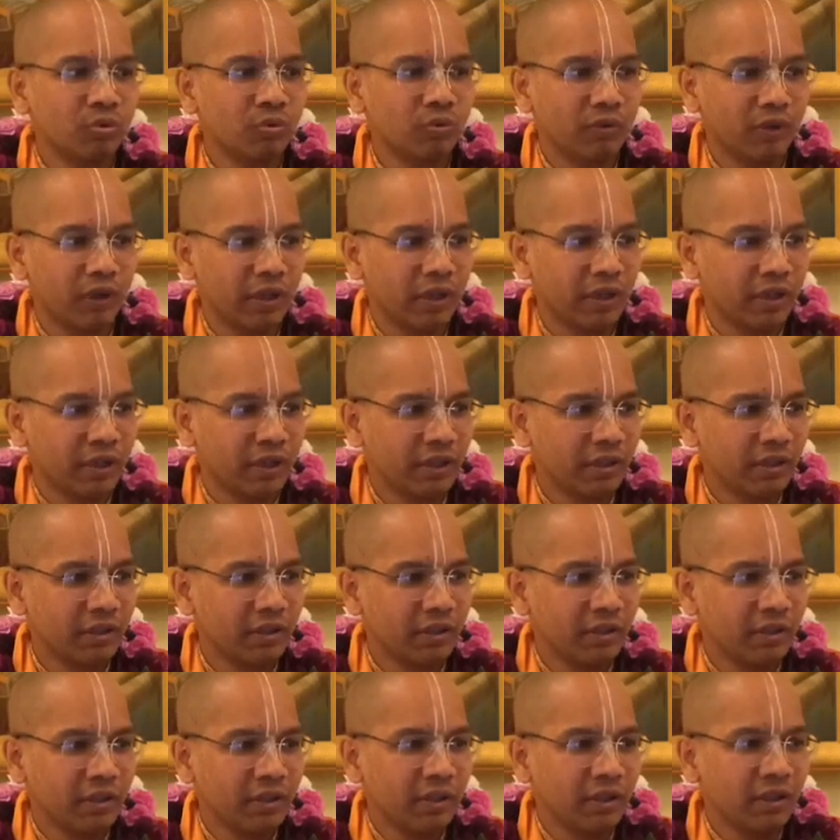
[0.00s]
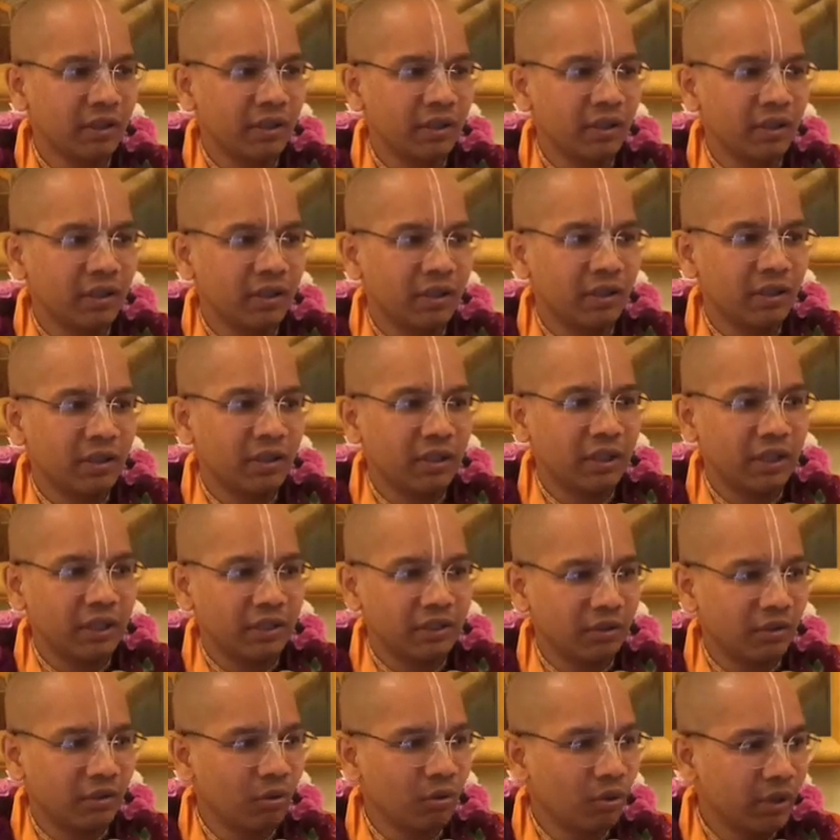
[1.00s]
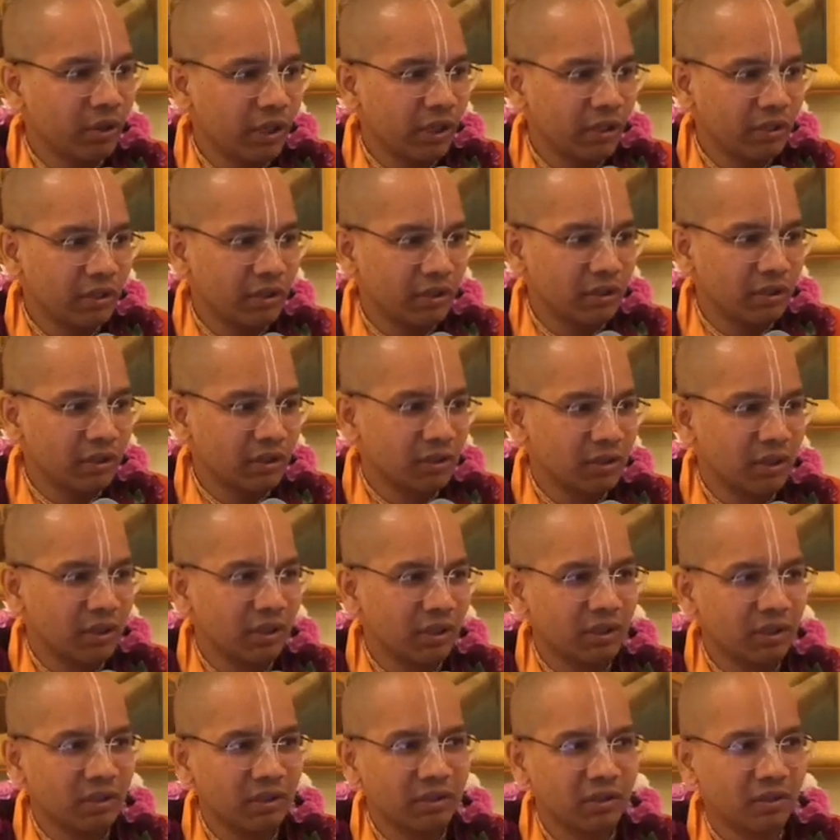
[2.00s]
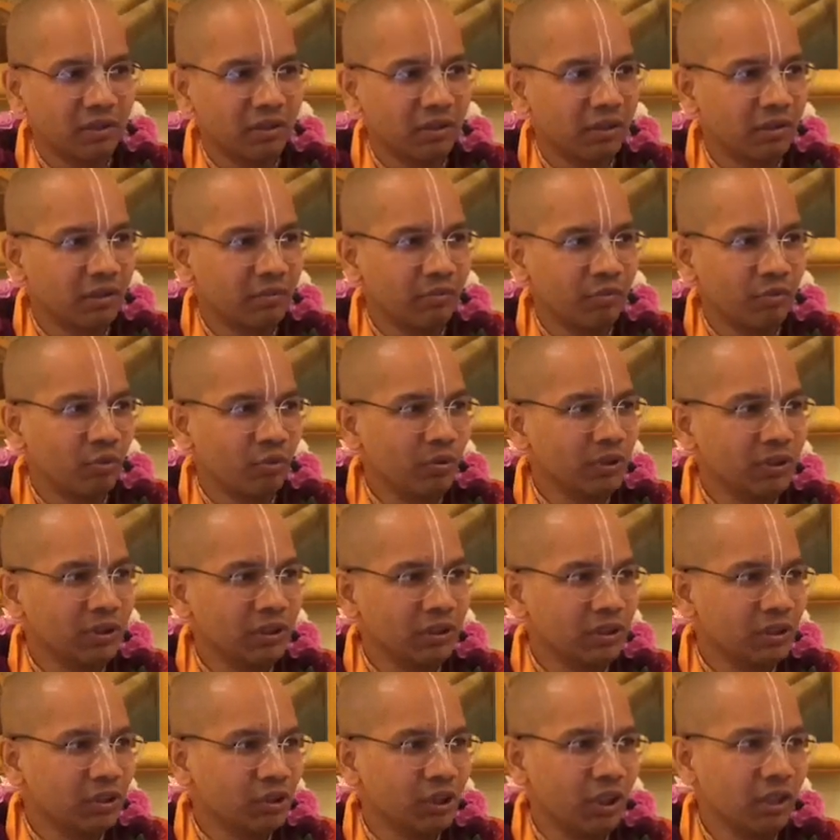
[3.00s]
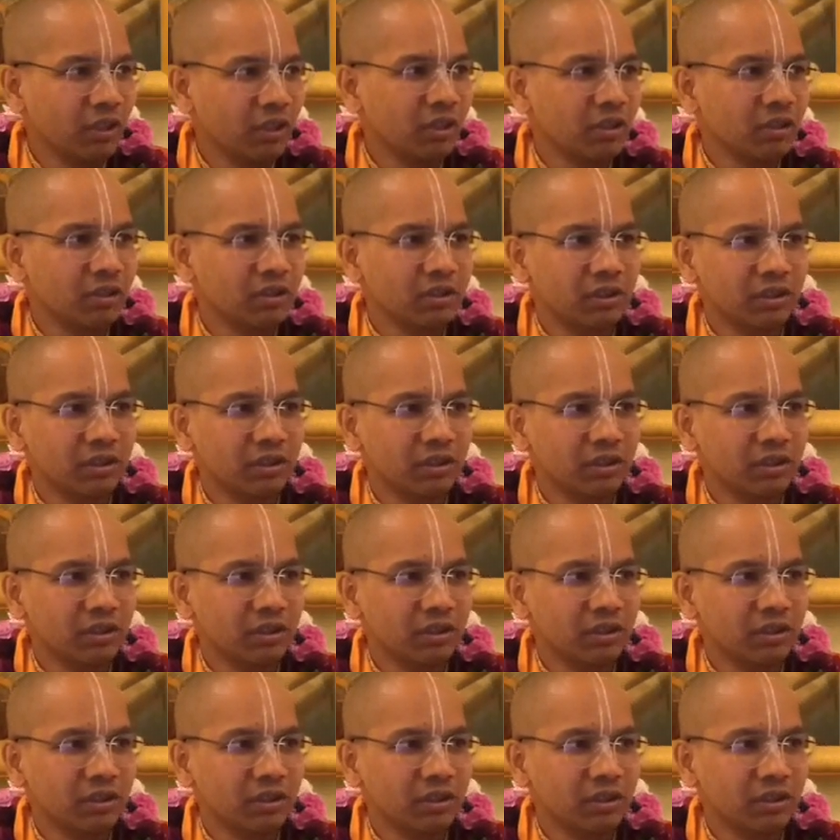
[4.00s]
were like the go-getters and movers and the shakers.